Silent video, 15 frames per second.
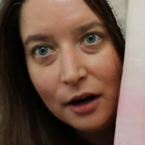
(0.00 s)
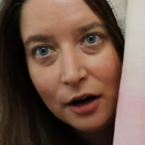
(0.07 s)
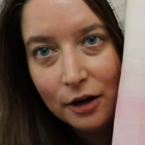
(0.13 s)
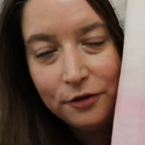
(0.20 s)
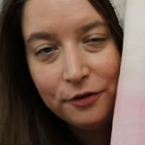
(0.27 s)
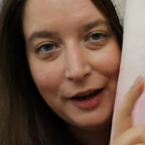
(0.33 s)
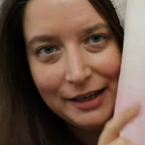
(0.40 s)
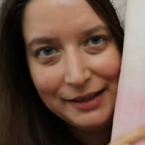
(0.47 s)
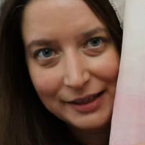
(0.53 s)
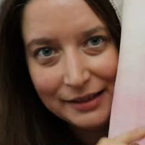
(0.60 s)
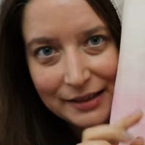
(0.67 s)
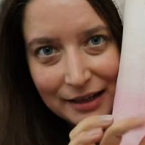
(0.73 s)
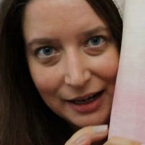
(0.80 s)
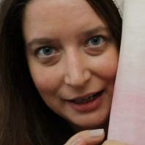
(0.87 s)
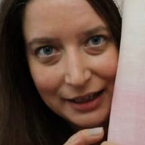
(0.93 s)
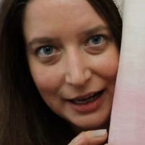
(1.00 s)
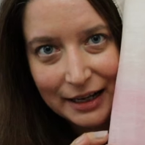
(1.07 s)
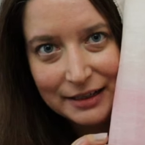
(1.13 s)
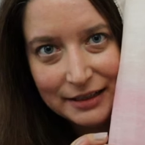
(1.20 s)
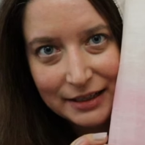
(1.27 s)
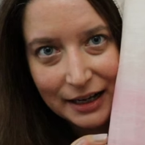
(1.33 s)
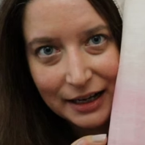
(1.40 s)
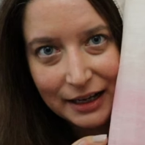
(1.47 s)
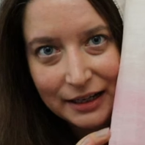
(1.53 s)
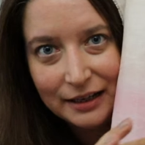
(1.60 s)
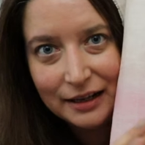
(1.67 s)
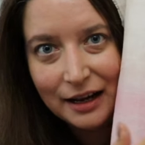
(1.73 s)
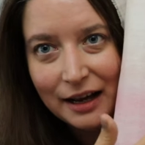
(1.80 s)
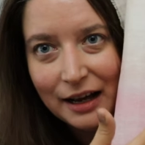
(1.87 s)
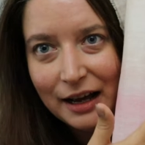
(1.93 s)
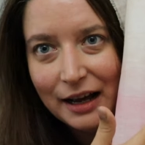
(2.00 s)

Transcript: Her face is not yet done.